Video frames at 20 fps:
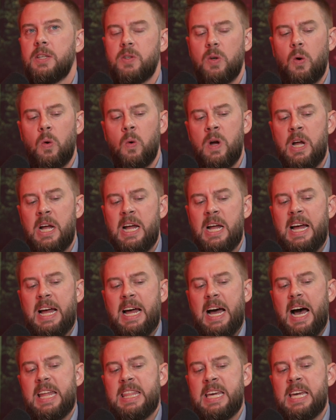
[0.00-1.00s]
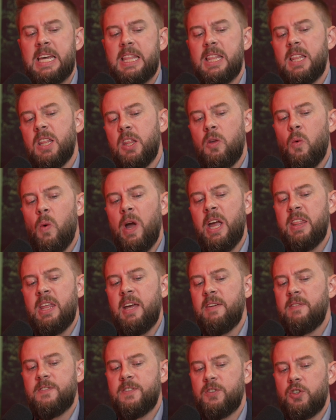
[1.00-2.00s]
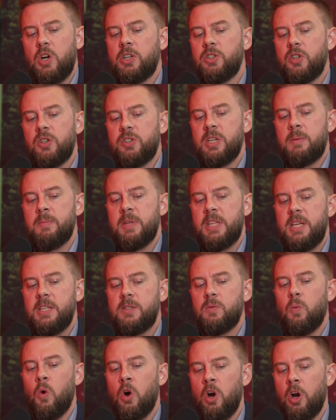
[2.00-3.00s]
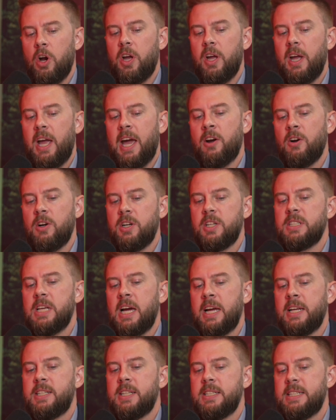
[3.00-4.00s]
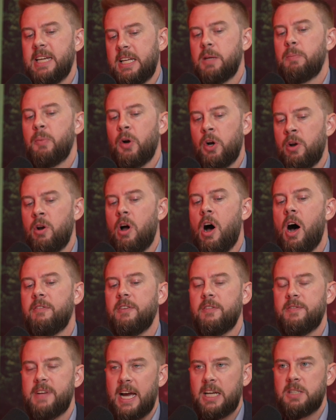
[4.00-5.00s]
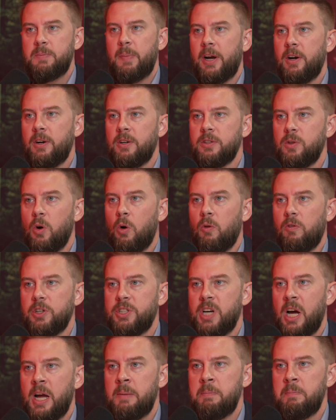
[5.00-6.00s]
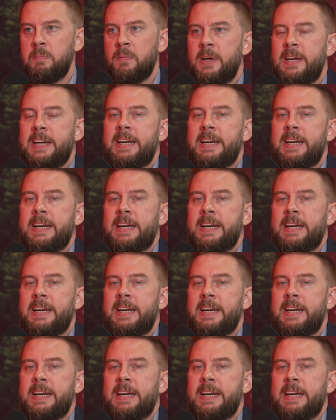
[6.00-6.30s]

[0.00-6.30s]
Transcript: So I think the way they've structured some of these work and are designed to take the burden off of taxpayers over time.